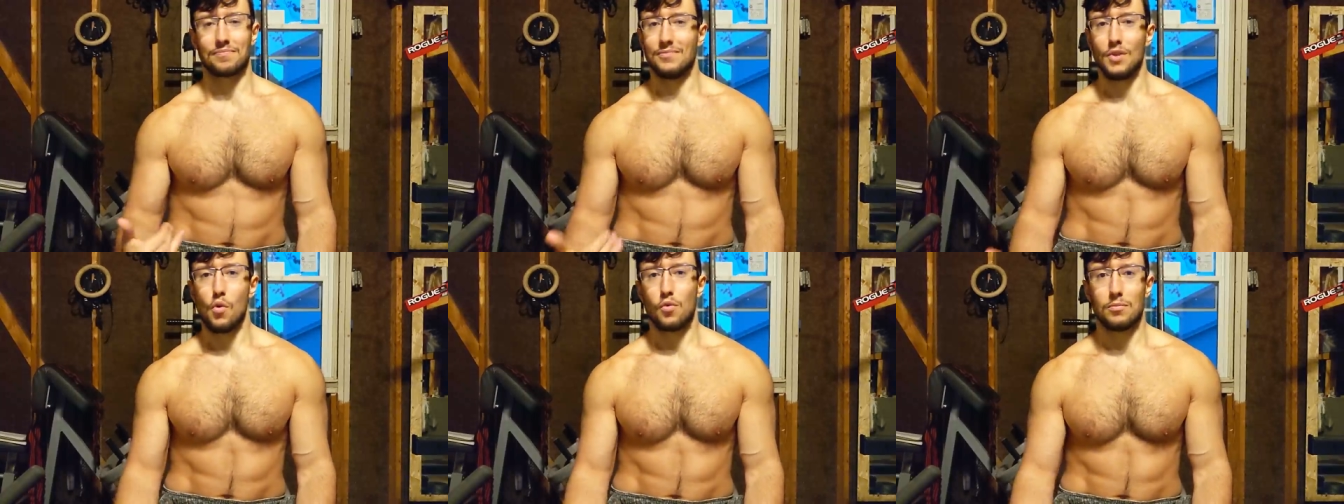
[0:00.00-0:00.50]

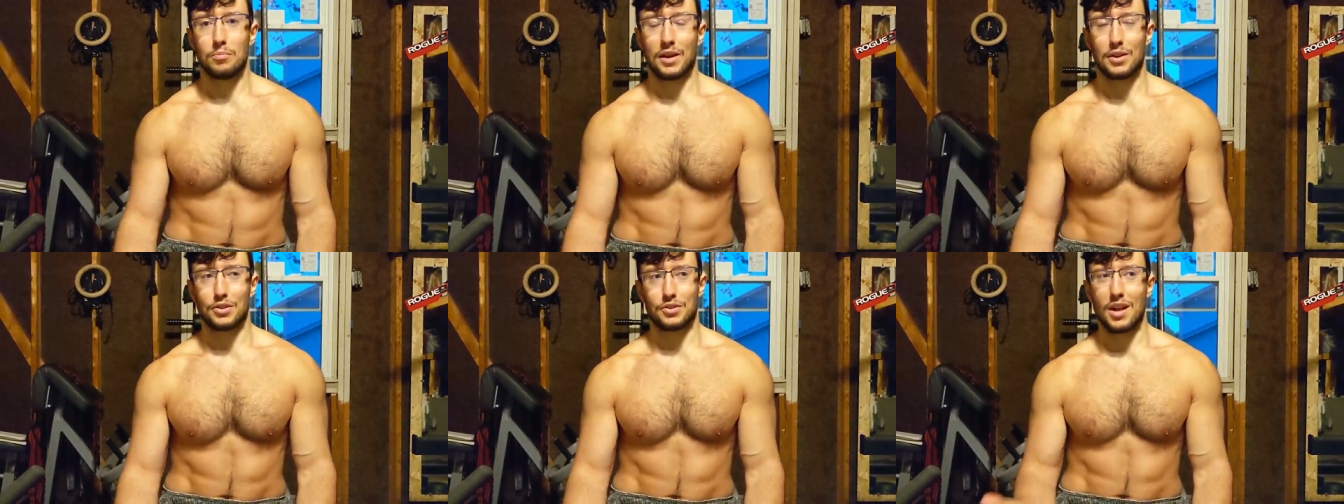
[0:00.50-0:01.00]
No,
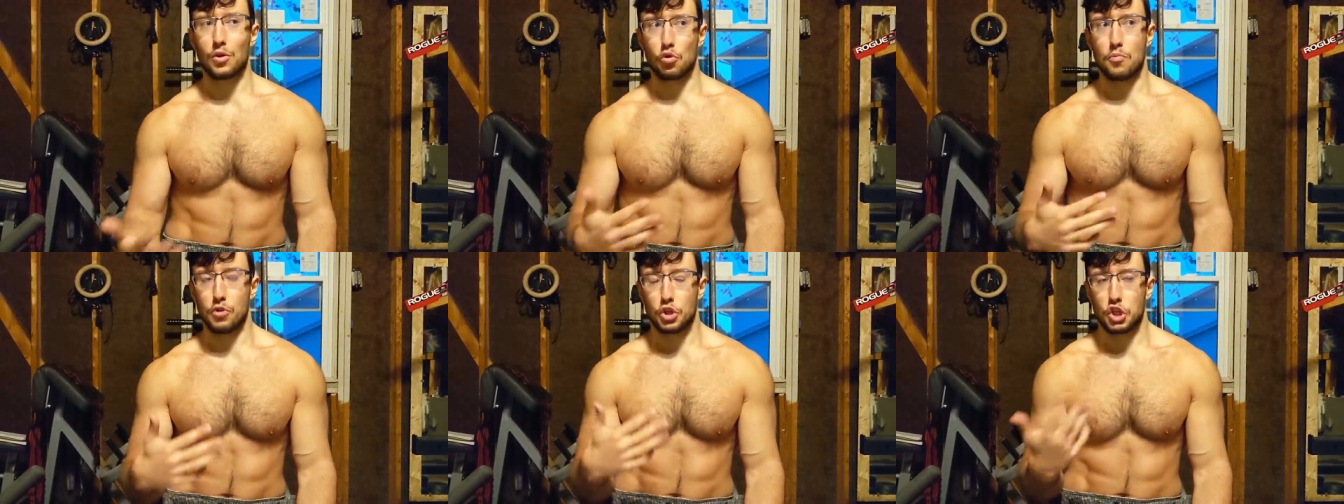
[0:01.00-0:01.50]
because now
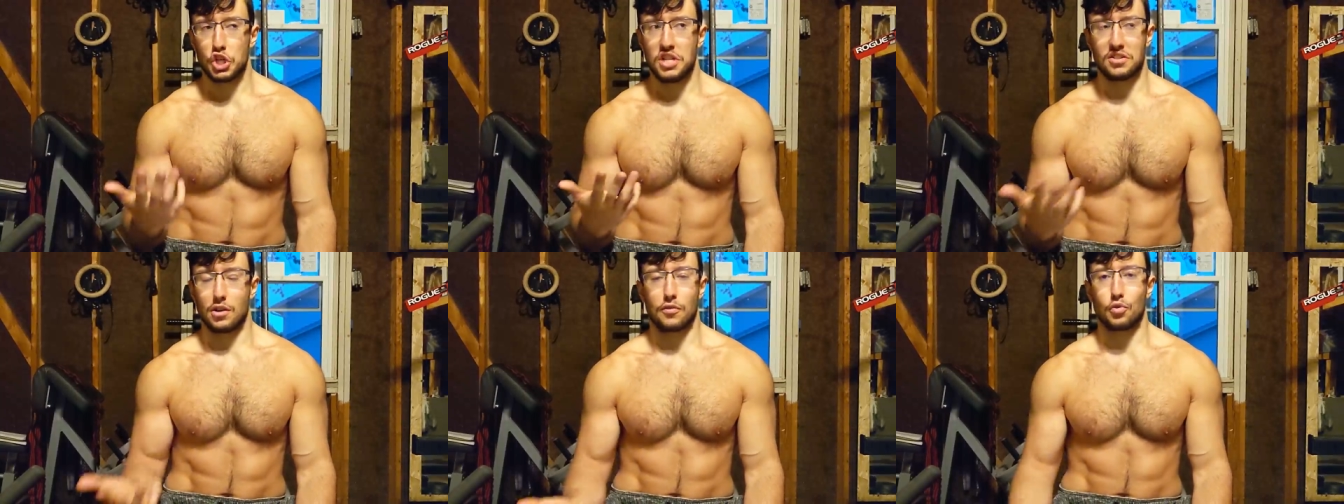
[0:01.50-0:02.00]
the machine
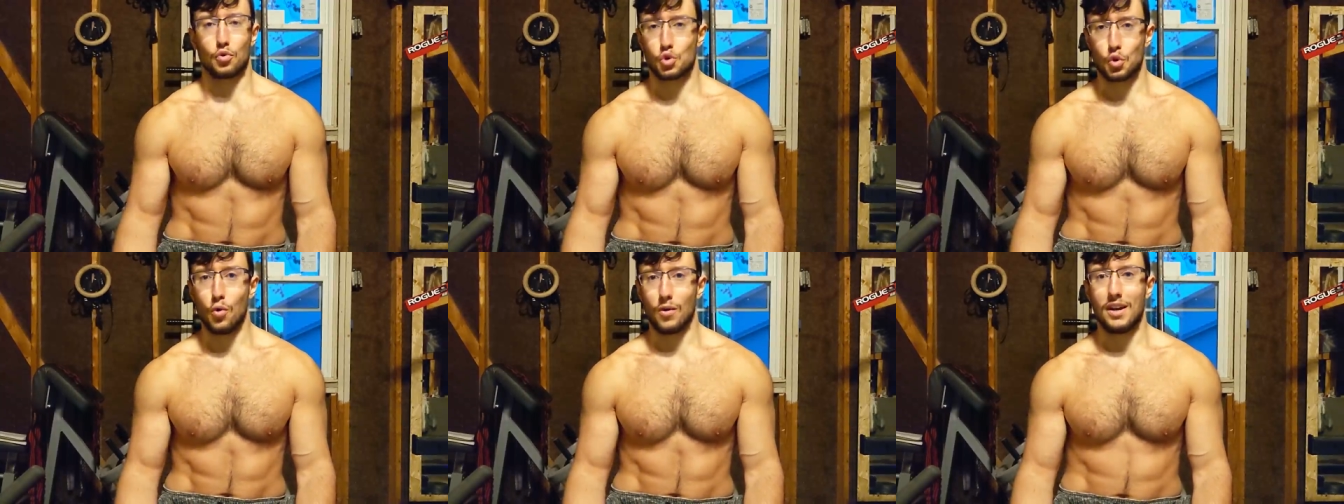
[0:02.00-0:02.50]
is out of
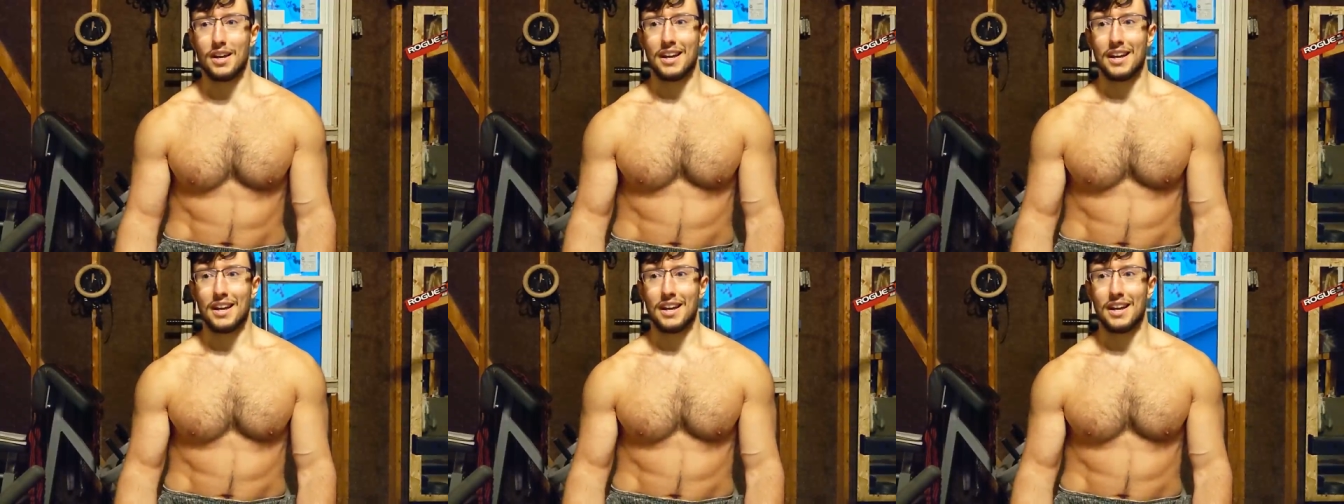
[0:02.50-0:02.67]
control.